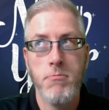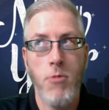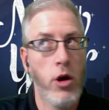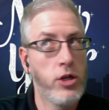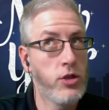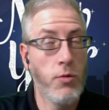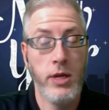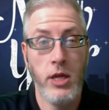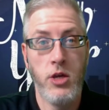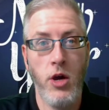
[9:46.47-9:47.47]
Oranges are
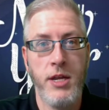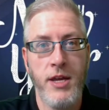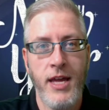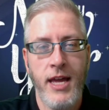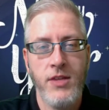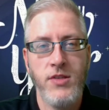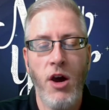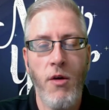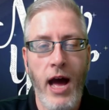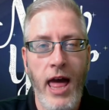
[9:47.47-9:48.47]
really good.
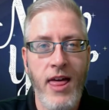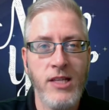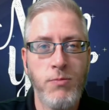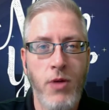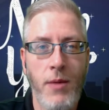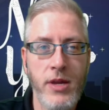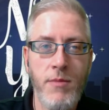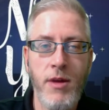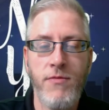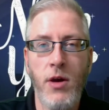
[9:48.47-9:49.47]
So that's probably going to
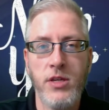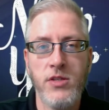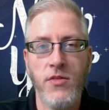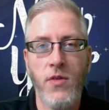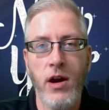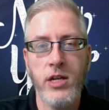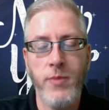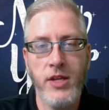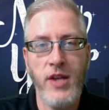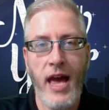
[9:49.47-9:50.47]
be a focus as far as
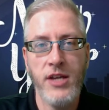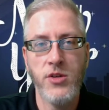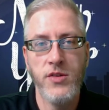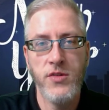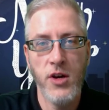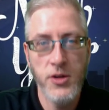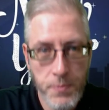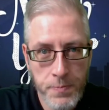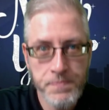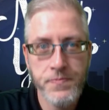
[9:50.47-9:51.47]
my snacks are concerned.
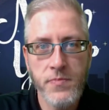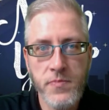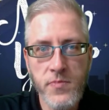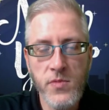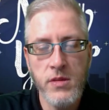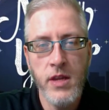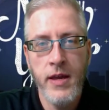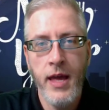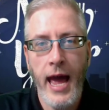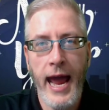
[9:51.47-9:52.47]

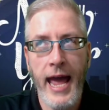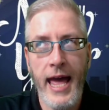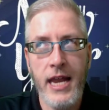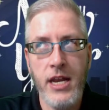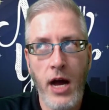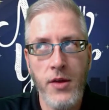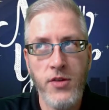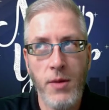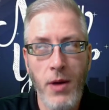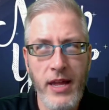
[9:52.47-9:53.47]
And
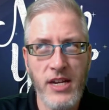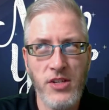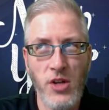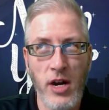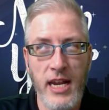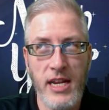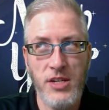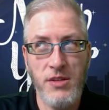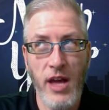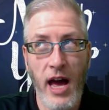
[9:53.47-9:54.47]
also, I probably need to start eating
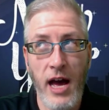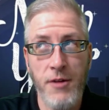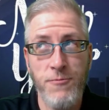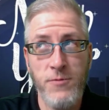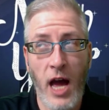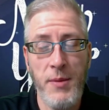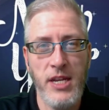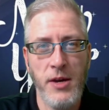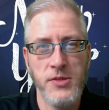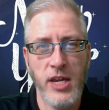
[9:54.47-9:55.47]

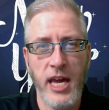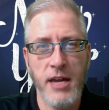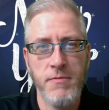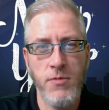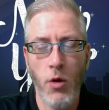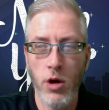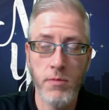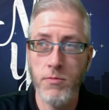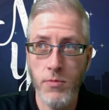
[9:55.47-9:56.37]
tomatoes again, or